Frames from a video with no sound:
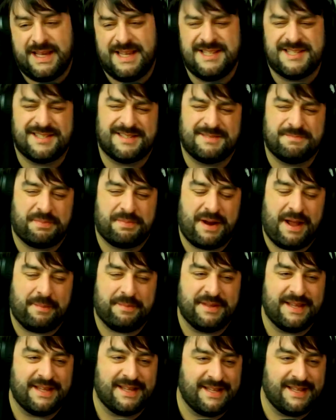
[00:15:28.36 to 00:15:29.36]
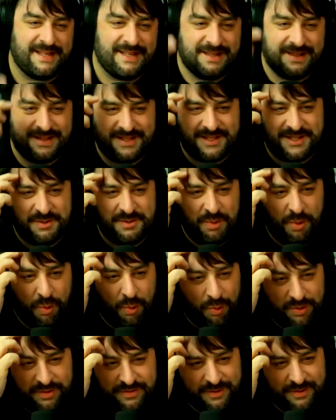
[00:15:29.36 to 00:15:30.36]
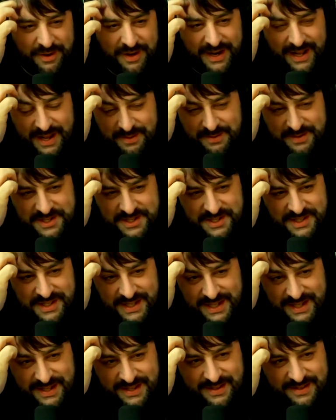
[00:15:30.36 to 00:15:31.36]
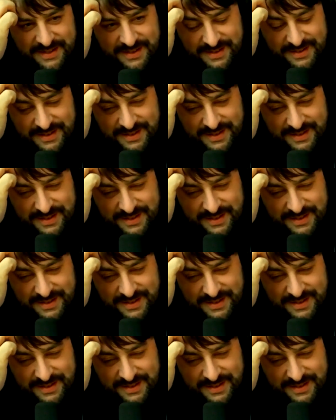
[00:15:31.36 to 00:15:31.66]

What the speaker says: He's probably too old for it now. What do you think?